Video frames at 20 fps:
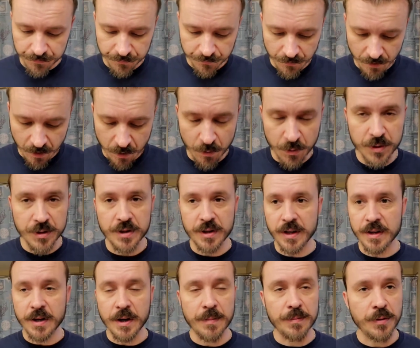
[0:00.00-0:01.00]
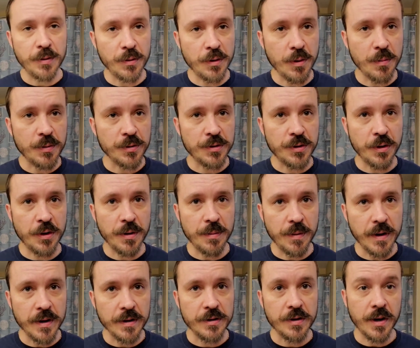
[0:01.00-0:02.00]
I always end up doing almost 30
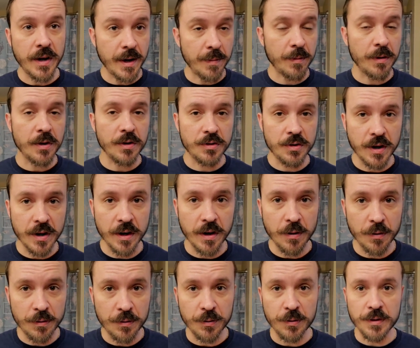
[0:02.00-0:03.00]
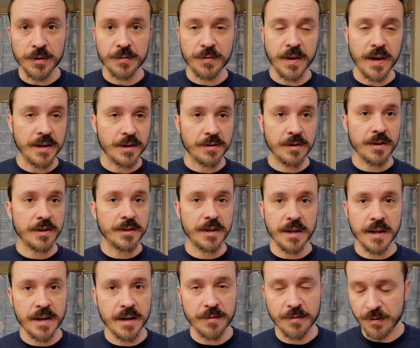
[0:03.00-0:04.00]
minutes. So I am going to try to go through this faster. I say
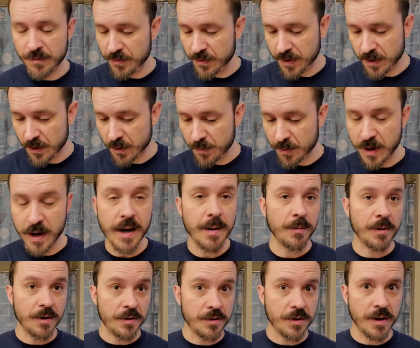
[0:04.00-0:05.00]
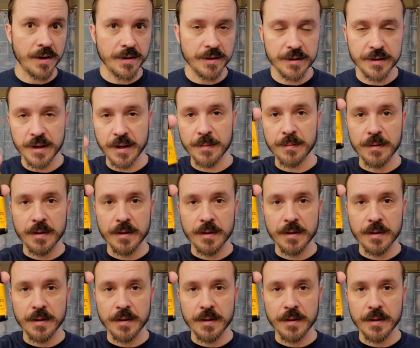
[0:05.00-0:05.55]
that every video, but I am going to try this time.